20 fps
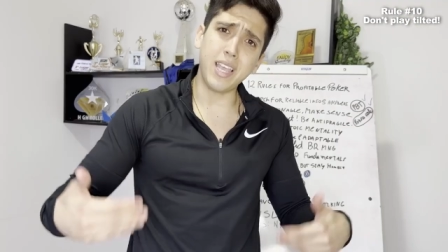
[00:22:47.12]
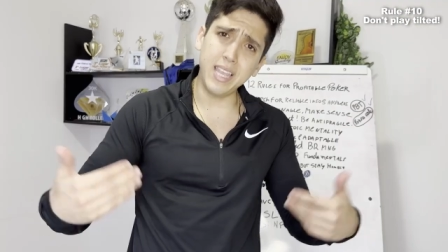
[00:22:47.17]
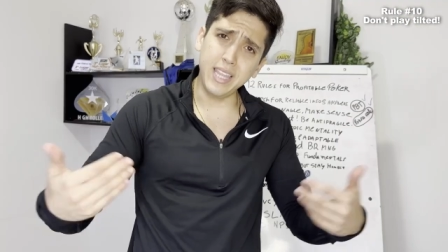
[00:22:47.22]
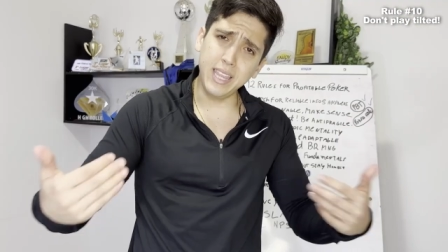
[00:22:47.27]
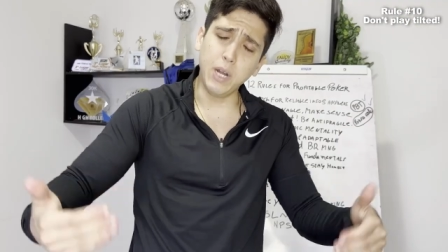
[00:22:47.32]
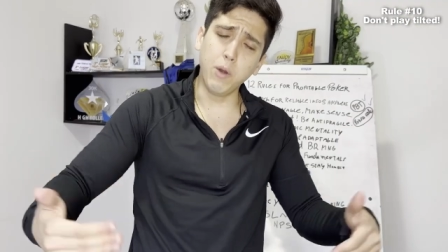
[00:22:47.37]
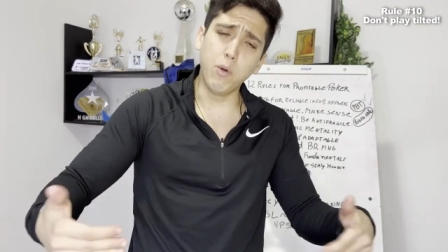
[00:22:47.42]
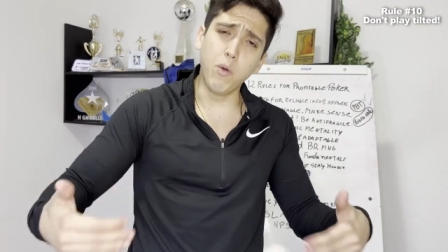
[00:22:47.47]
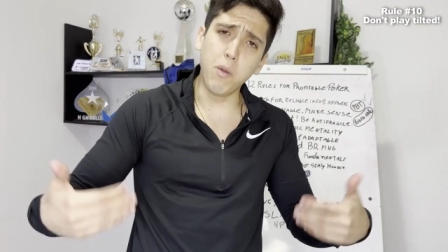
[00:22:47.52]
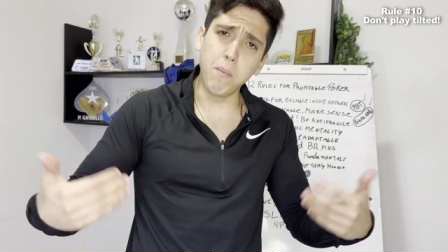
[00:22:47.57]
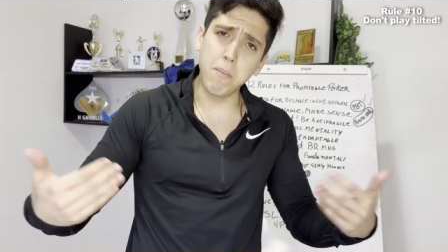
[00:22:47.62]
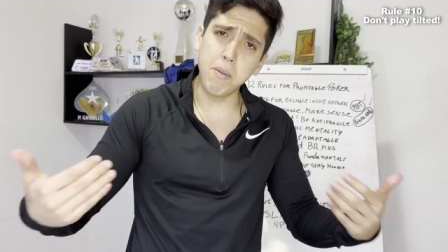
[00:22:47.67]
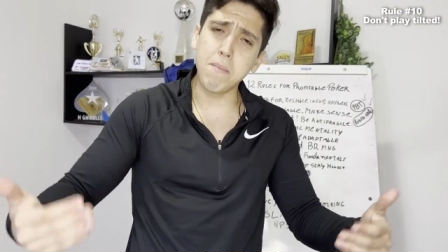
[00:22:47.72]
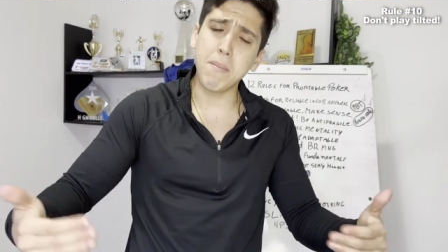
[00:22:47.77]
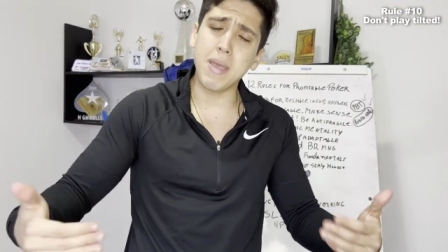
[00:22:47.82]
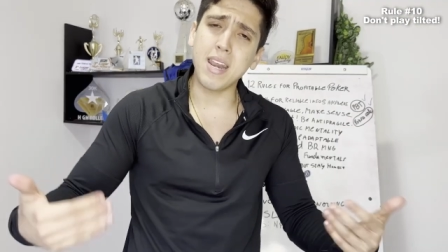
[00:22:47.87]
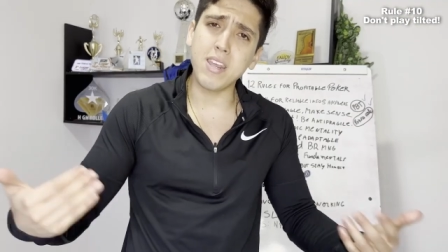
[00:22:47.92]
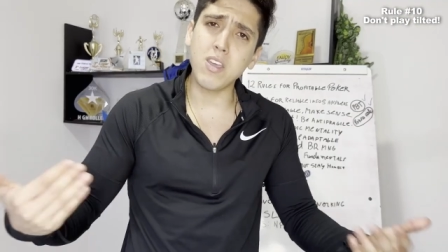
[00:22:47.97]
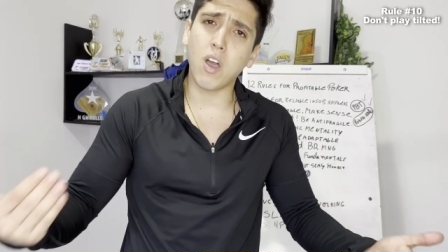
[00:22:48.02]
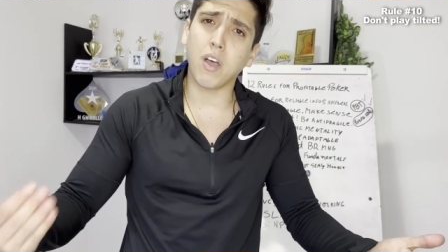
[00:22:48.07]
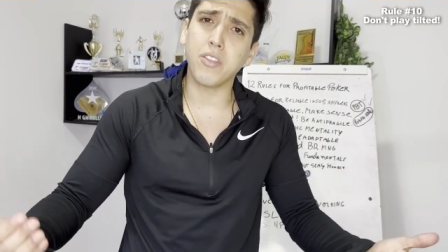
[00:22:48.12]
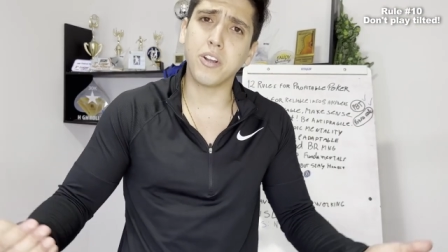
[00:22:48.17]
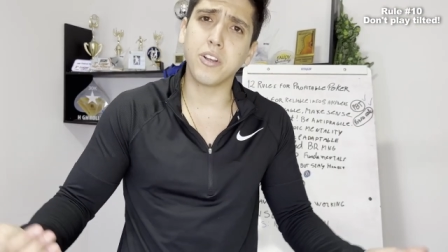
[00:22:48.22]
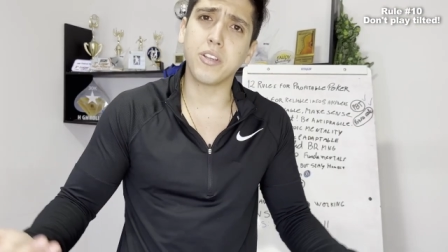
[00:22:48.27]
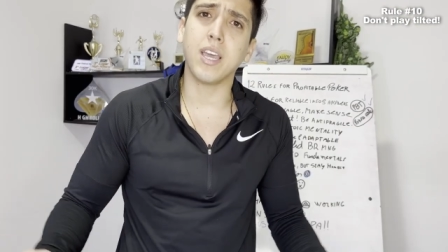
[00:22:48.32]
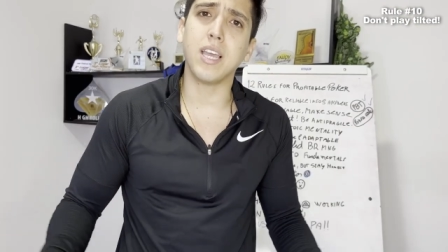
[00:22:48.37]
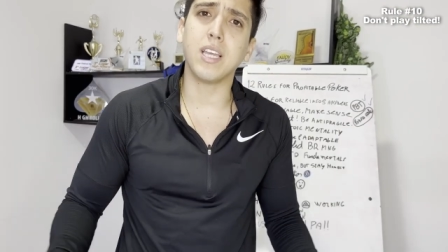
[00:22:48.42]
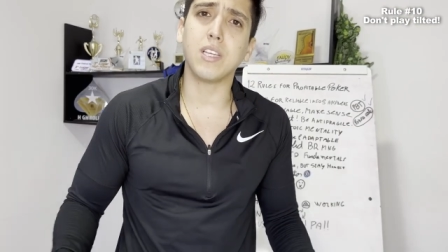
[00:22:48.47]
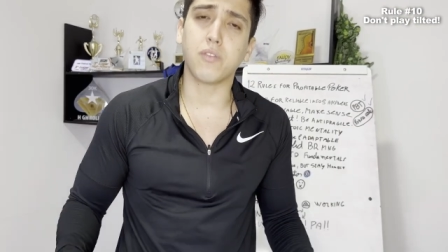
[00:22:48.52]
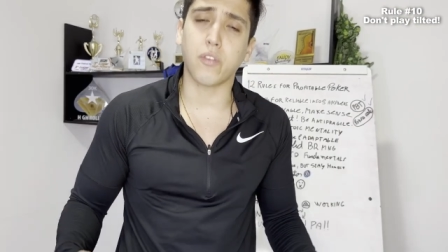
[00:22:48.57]
and there will be many other
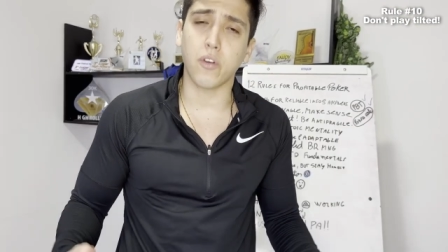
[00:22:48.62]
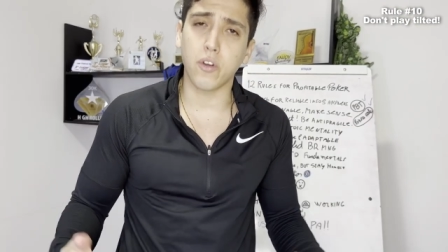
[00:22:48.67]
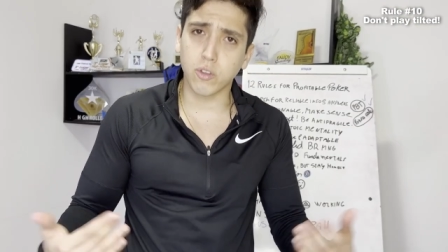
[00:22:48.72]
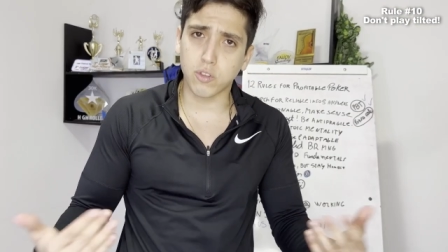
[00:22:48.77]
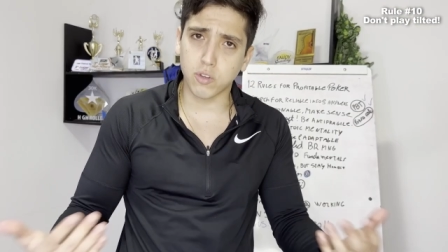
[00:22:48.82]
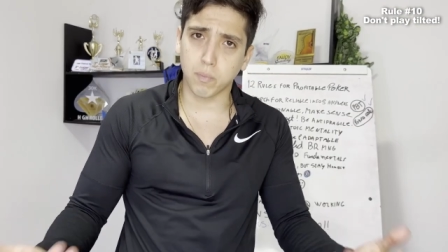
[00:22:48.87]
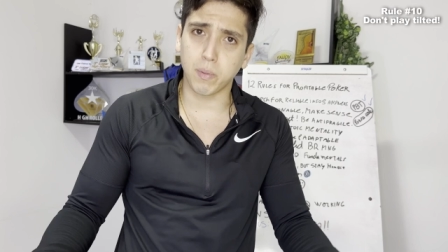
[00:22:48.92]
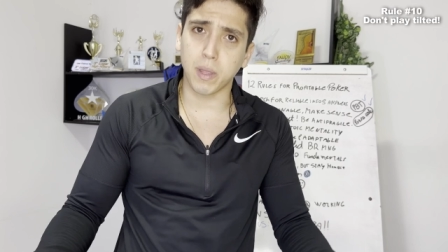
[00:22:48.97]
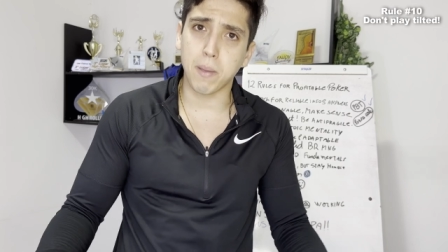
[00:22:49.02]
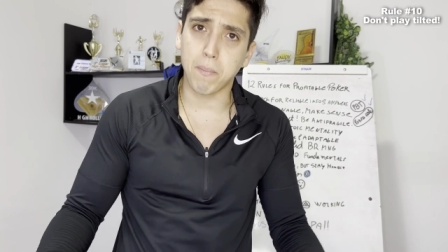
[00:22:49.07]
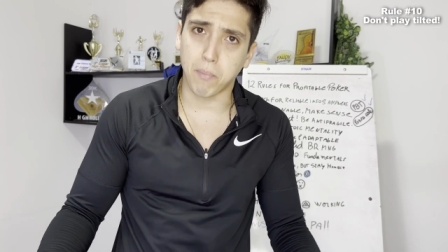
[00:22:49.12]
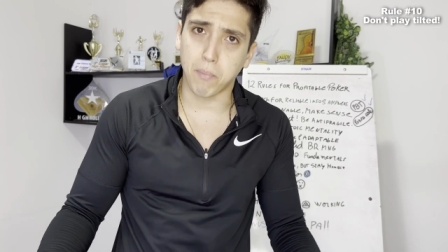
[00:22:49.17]
days for you to play